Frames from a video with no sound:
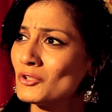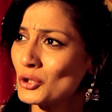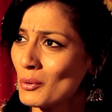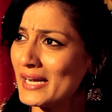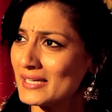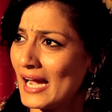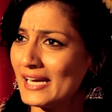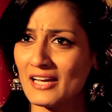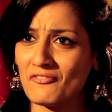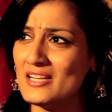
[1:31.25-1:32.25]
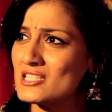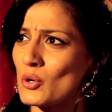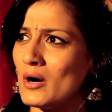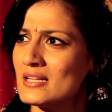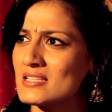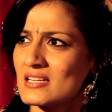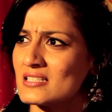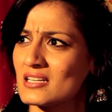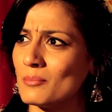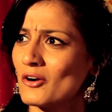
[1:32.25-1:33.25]
You know, at night I feel so
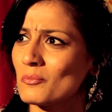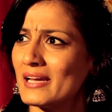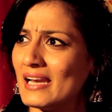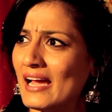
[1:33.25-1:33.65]
uncertain about my